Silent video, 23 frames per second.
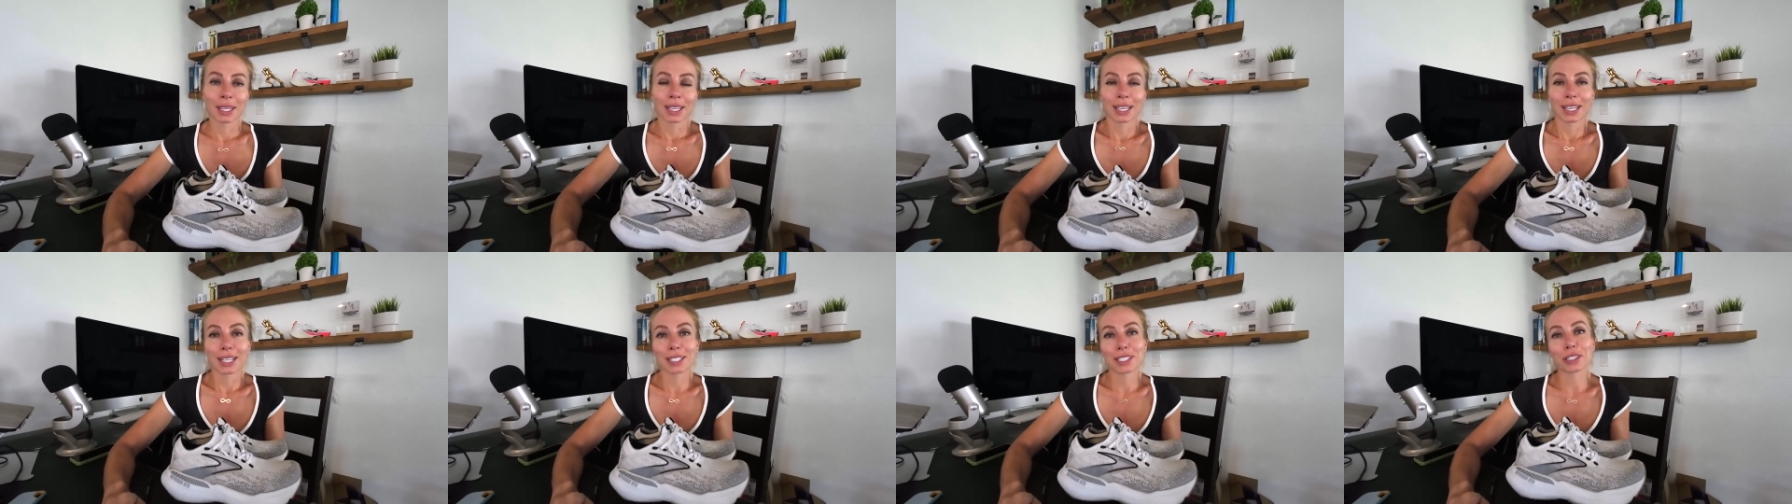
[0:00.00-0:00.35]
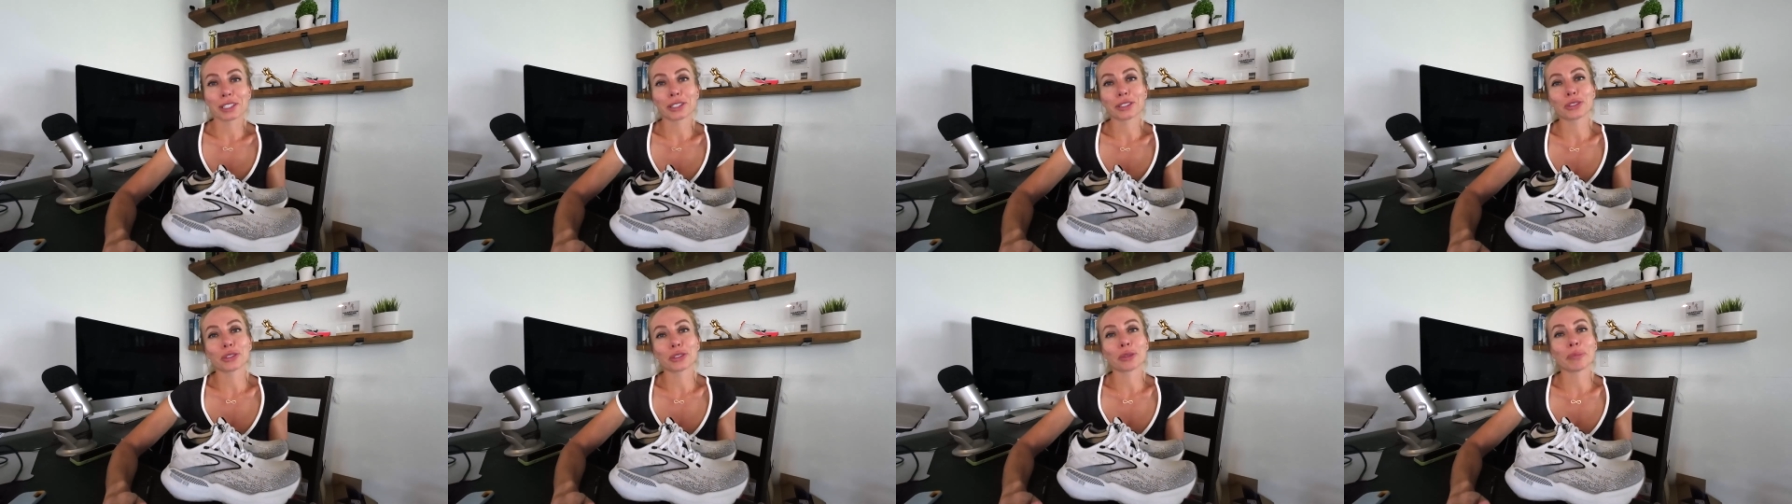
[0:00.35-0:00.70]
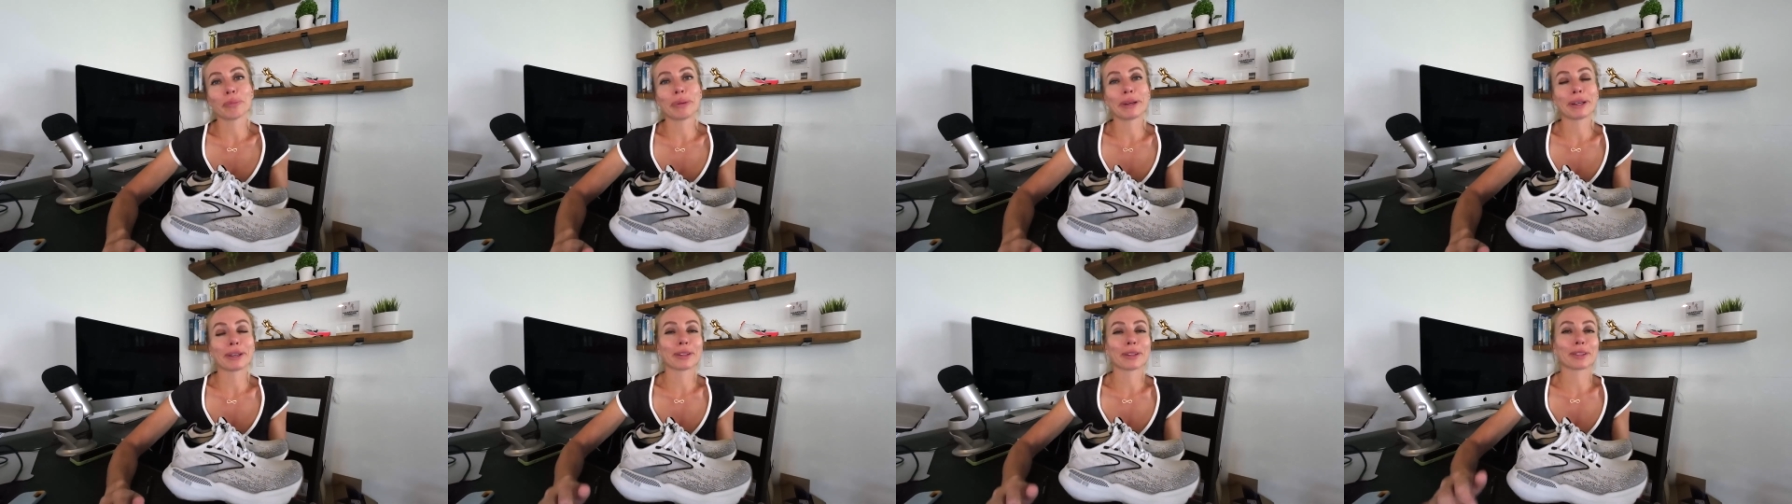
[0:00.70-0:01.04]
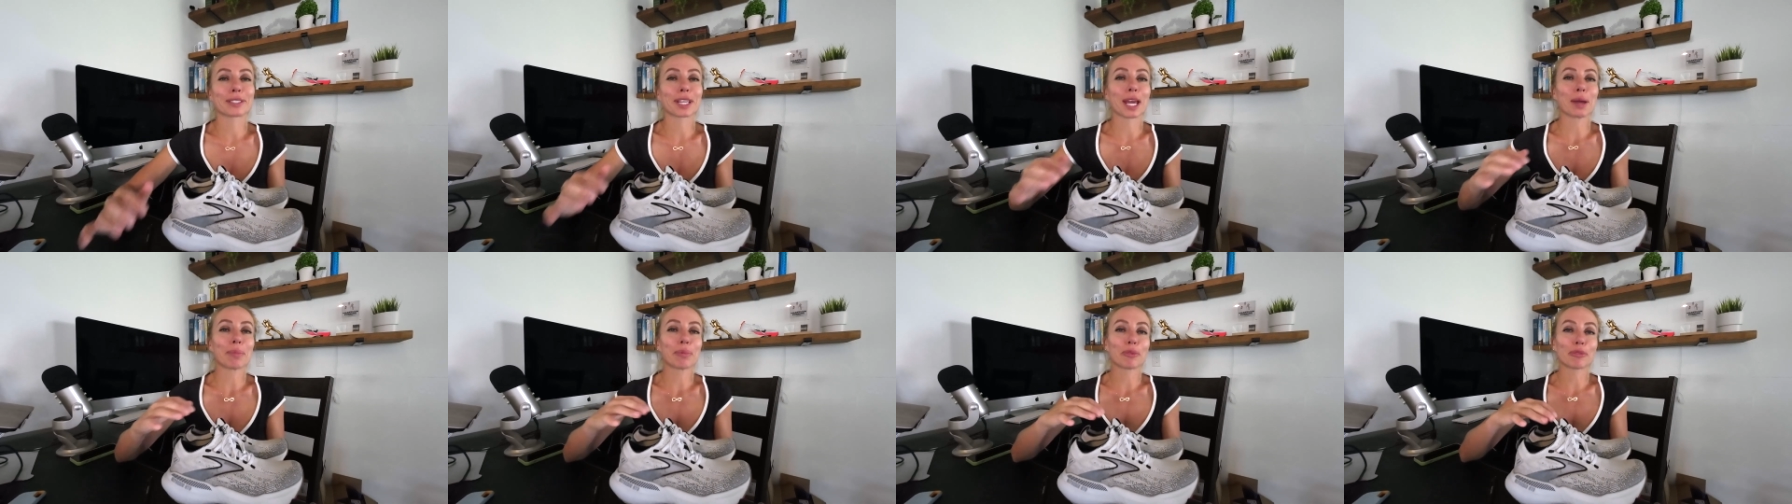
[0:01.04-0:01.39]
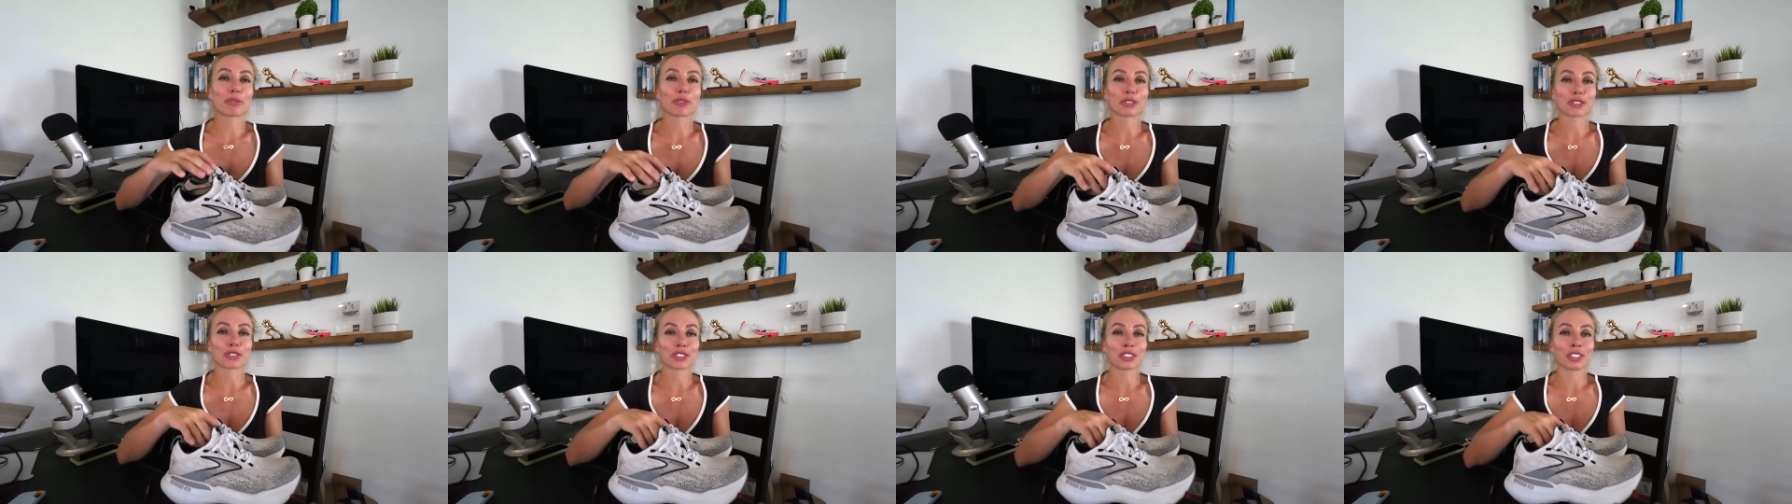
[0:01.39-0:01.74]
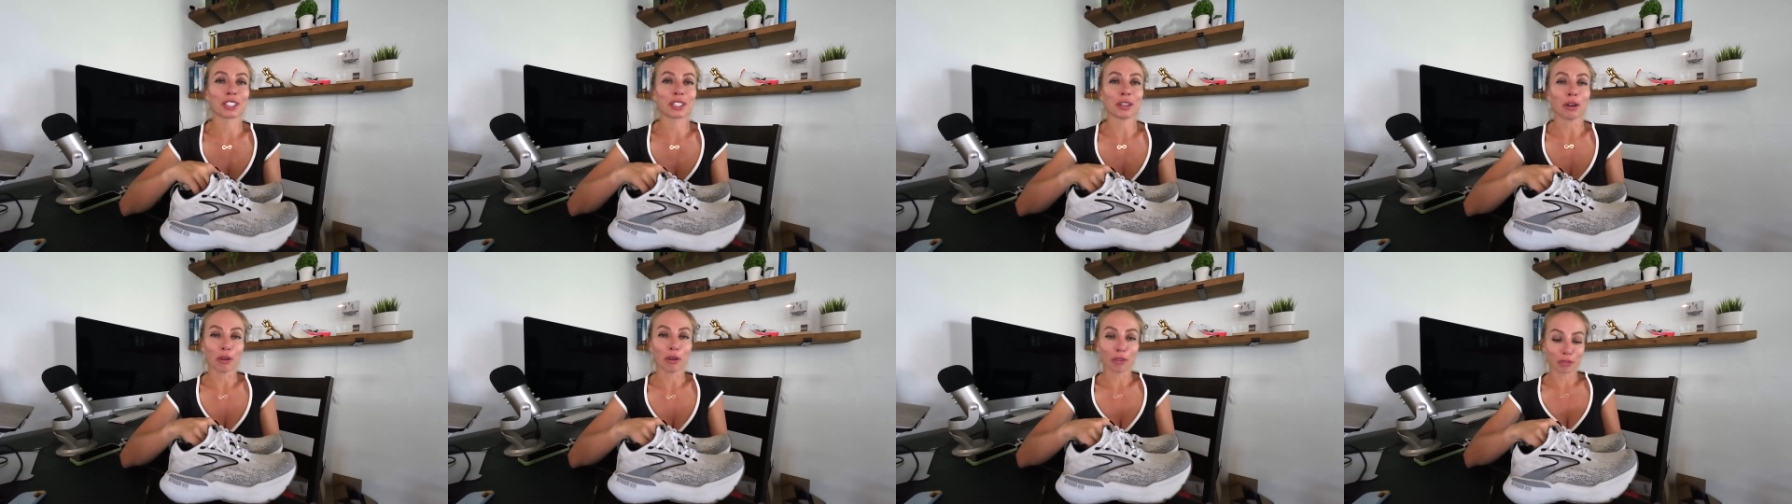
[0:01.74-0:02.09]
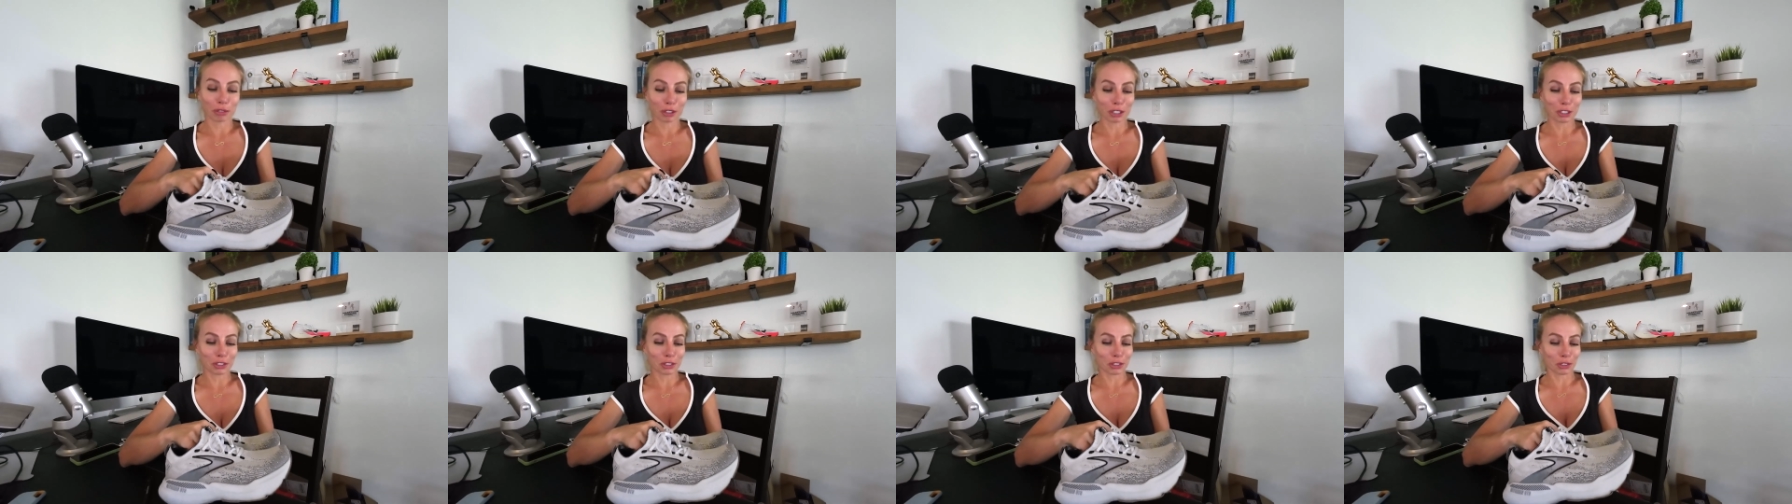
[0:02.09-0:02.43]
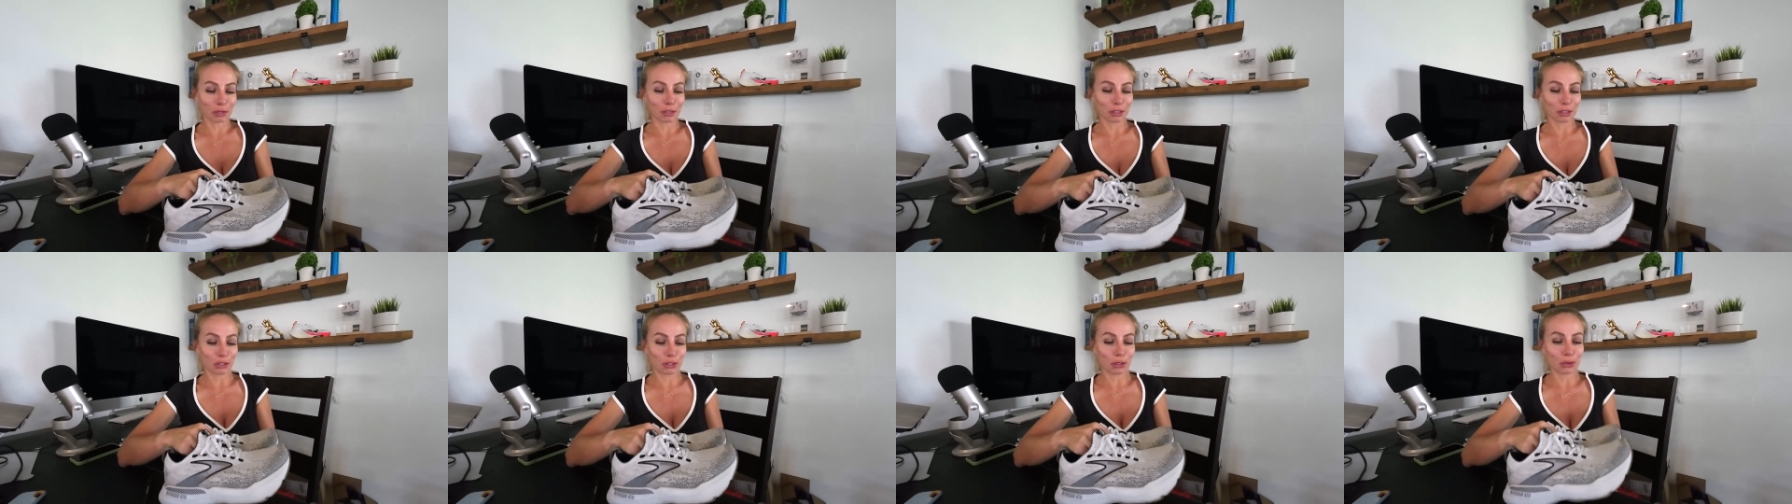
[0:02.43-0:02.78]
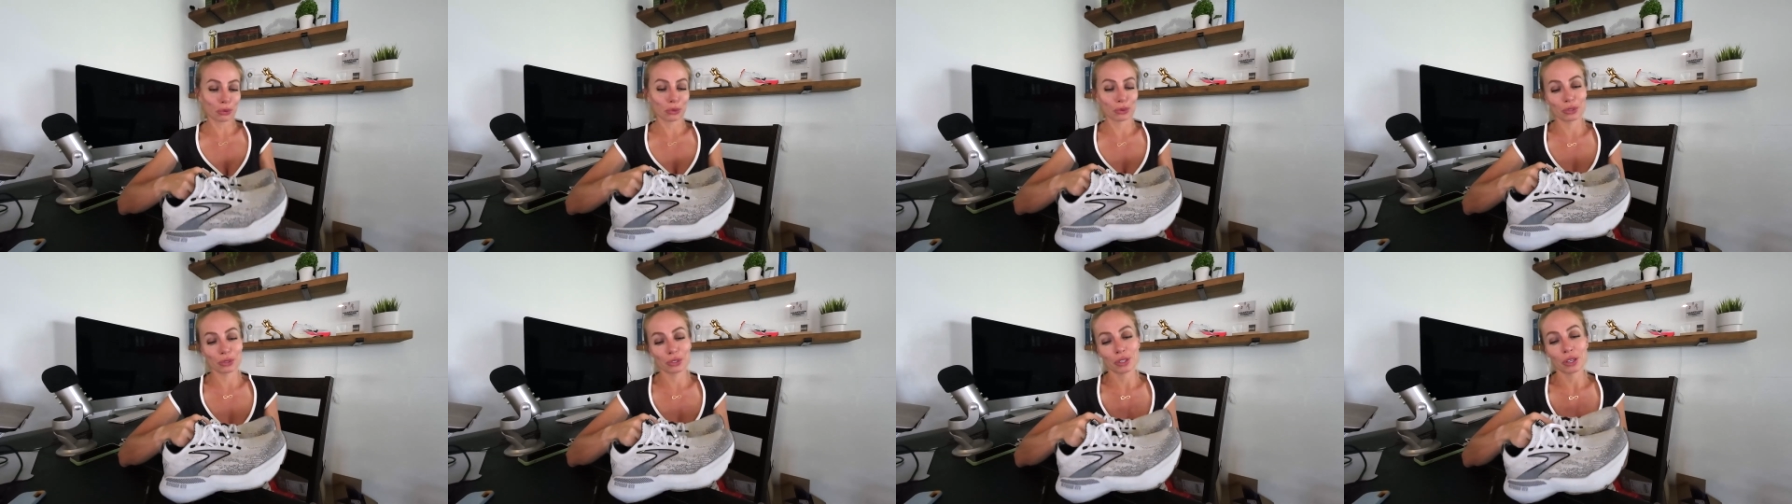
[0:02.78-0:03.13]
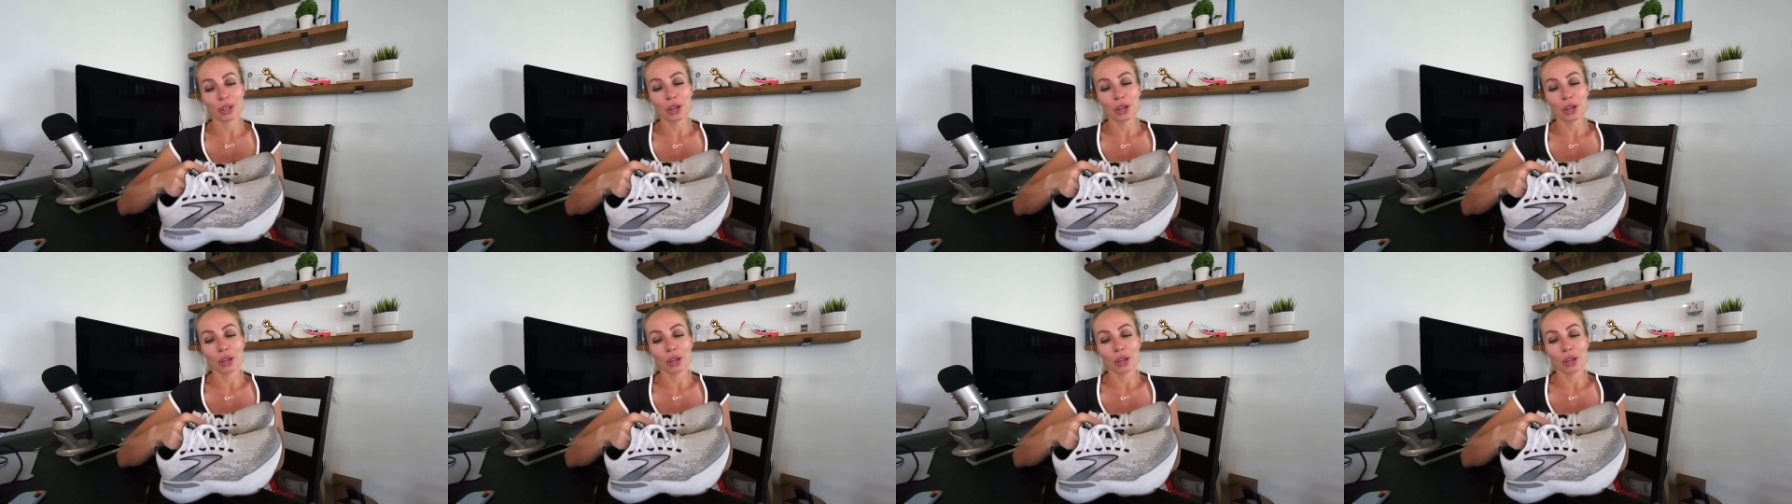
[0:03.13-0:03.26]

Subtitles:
It's hard to compare the type of cushioning of each of the shoes.